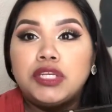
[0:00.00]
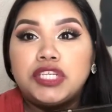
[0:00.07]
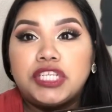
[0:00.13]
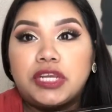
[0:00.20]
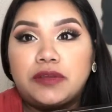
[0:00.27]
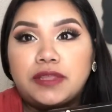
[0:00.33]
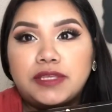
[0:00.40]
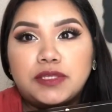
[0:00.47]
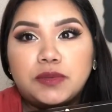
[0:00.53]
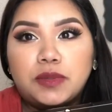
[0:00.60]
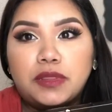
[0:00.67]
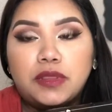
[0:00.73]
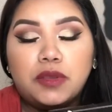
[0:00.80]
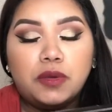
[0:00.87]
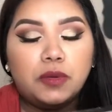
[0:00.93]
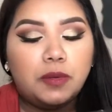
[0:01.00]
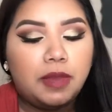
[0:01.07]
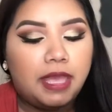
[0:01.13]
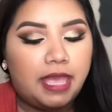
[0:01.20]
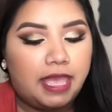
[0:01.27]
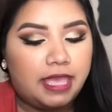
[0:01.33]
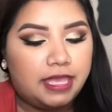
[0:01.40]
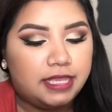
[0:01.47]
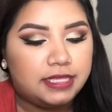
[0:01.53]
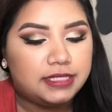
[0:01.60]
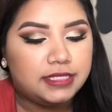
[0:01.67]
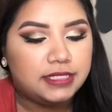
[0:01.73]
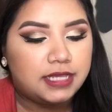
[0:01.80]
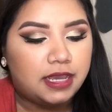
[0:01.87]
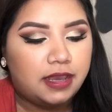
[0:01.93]
share this with you.
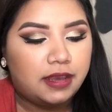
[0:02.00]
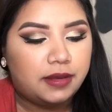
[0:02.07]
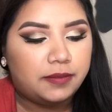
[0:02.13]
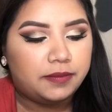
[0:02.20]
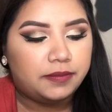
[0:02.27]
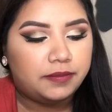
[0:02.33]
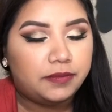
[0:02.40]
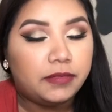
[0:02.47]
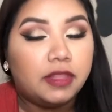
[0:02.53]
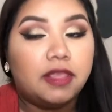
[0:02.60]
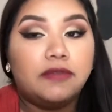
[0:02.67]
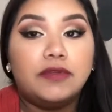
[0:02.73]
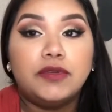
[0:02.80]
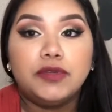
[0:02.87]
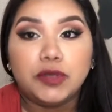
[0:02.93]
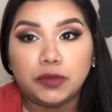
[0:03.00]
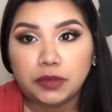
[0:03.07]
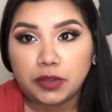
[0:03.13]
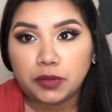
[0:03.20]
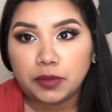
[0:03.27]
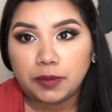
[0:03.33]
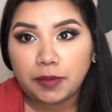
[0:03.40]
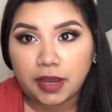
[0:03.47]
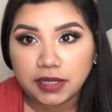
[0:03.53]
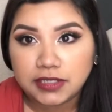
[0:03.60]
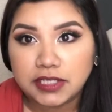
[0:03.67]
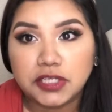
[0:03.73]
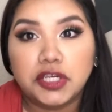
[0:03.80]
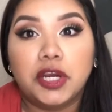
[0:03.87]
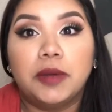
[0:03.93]
And um, if you don't know what
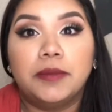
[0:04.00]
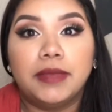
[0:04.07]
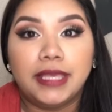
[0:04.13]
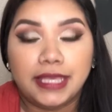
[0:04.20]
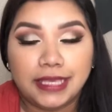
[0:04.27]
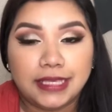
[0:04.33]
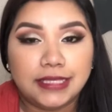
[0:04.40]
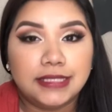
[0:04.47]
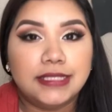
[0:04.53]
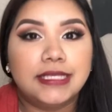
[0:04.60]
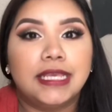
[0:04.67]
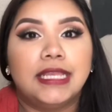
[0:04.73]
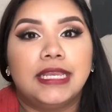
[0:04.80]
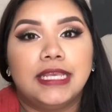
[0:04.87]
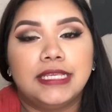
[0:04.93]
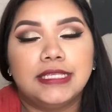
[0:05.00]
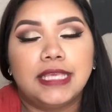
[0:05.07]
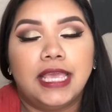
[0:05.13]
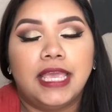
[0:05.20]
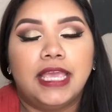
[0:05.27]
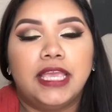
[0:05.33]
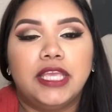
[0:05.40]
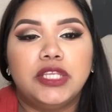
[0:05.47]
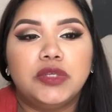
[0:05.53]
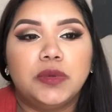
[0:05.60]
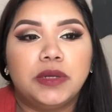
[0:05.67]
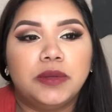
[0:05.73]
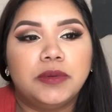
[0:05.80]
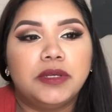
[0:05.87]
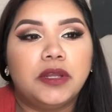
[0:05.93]
BoxyCharm is, it is a
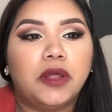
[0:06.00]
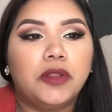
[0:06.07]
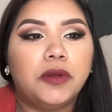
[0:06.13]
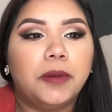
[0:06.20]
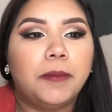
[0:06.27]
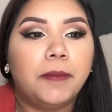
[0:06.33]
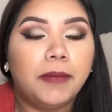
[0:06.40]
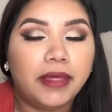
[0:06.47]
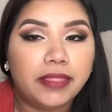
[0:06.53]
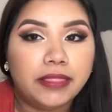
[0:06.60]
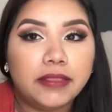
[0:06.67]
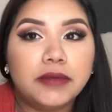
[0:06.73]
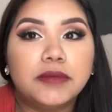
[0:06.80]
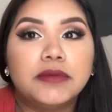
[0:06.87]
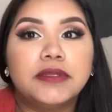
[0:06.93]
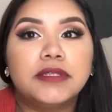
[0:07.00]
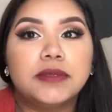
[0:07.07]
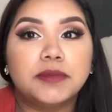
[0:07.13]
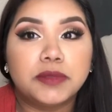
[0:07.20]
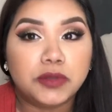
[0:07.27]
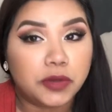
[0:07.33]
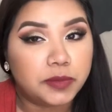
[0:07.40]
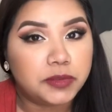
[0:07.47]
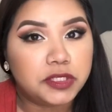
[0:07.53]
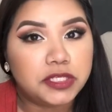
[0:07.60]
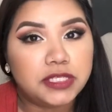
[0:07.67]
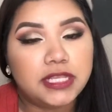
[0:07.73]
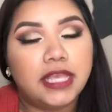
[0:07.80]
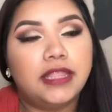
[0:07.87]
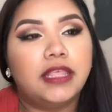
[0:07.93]
$21 a month
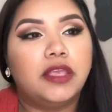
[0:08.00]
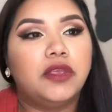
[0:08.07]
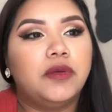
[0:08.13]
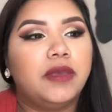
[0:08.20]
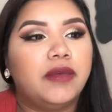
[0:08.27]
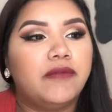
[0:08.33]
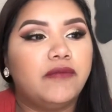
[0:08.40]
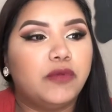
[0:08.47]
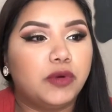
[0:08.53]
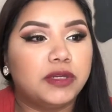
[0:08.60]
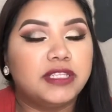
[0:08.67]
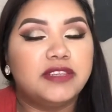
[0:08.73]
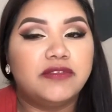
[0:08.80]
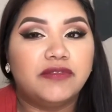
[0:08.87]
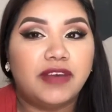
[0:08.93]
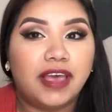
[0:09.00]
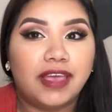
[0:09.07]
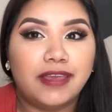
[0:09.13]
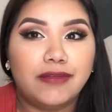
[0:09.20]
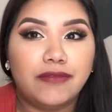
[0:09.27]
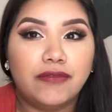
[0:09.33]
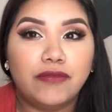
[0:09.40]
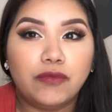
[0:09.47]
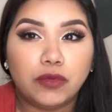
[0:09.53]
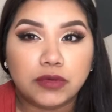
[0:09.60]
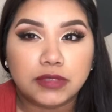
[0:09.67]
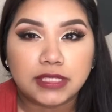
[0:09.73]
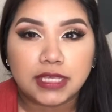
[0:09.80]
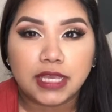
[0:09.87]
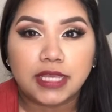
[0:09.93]
subscription site that you get four to five
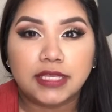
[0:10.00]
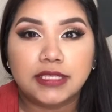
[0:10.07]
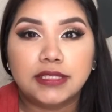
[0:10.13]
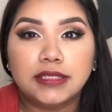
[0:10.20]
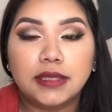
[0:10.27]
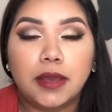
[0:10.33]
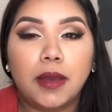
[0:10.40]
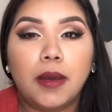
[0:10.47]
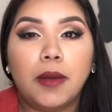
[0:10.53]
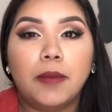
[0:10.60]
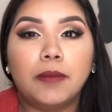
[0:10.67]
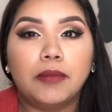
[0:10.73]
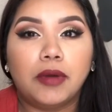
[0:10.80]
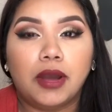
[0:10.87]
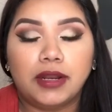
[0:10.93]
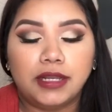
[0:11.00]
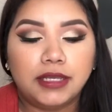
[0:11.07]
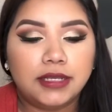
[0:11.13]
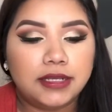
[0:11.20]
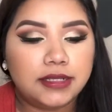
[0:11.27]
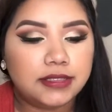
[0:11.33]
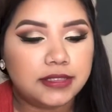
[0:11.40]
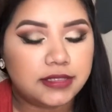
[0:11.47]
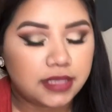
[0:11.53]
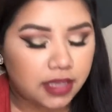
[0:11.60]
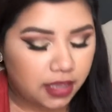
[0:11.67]
full-size products